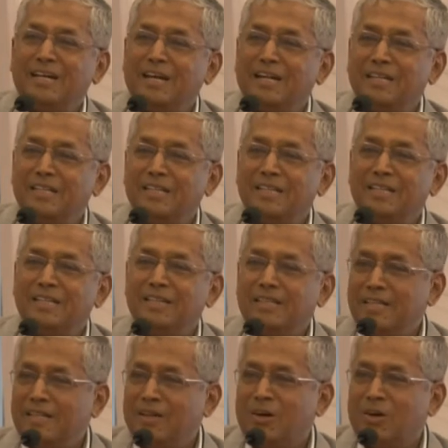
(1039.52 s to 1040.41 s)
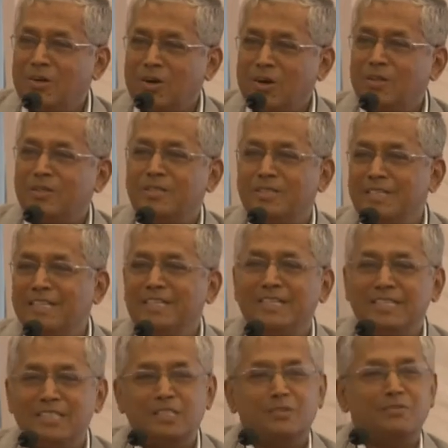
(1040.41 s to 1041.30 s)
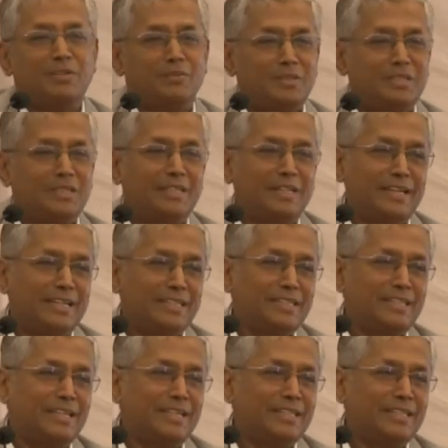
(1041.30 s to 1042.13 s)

and then they got all the degrees from the director,